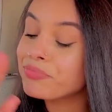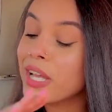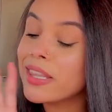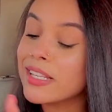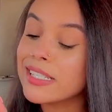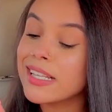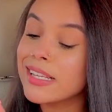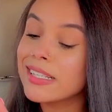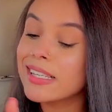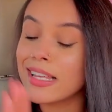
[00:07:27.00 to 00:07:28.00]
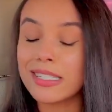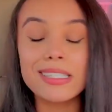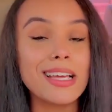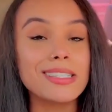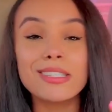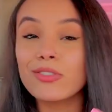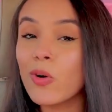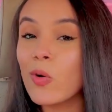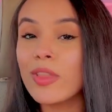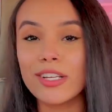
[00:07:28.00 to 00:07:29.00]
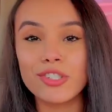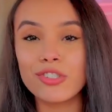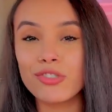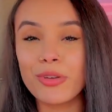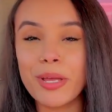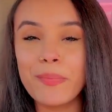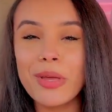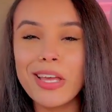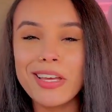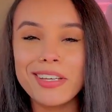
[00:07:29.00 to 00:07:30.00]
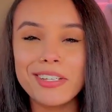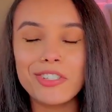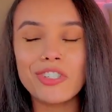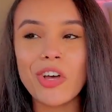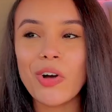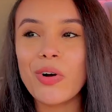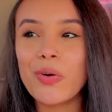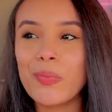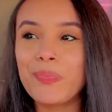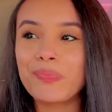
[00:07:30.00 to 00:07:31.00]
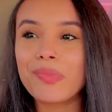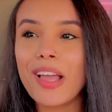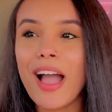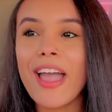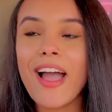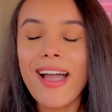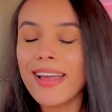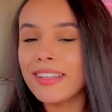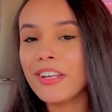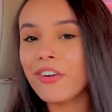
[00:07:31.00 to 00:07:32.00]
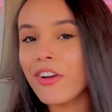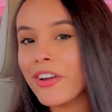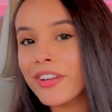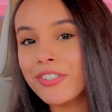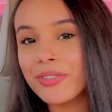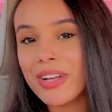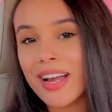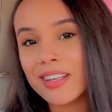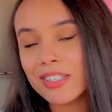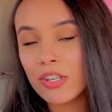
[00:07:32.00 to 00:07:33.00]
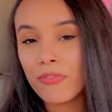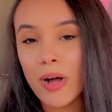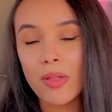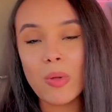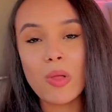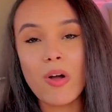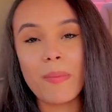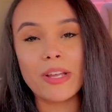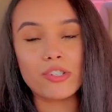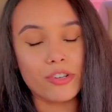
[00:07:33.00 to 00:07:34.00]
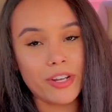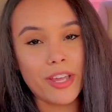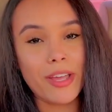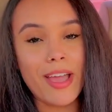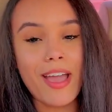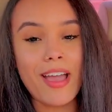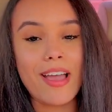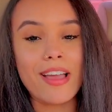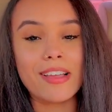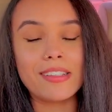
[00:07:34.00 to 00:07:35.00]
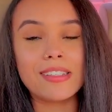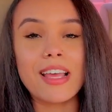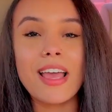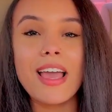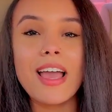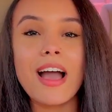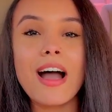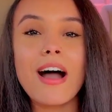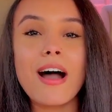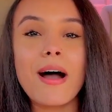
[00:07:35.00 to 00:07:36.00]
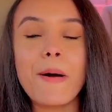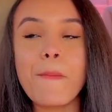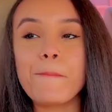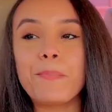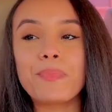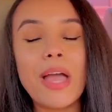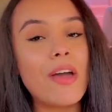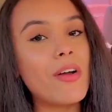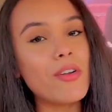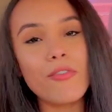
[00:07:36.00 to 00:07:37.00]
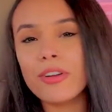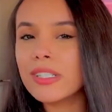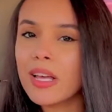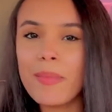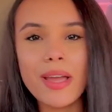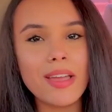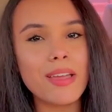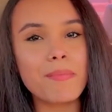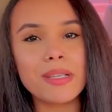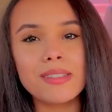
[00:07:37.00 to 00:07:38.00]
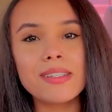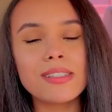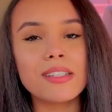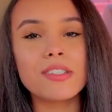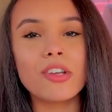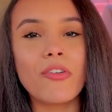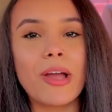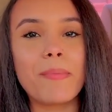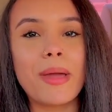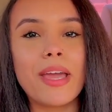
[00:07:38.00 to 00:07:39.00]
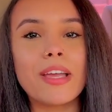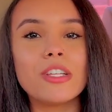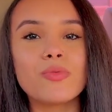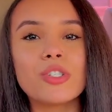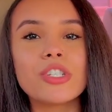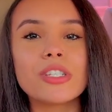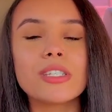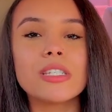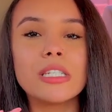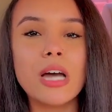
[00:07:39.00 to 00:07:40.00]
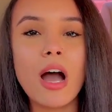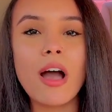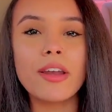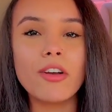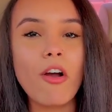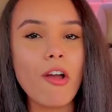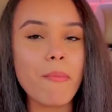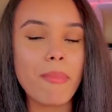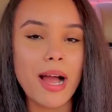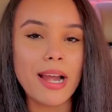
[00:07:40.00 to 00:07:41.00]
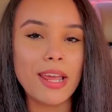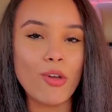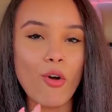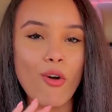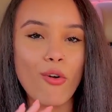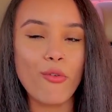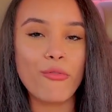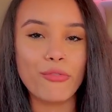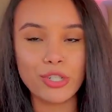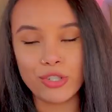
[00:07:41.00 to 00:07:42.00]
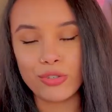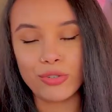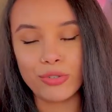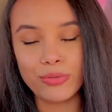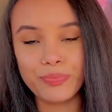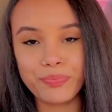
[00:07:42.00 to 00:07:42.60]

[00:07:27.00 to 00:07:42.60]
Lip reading: Listen, that's the goal, that's the dream. So I highly encourage you guys to follow along my journey and head on over to my business Instagram page, which is Don Carboni Official.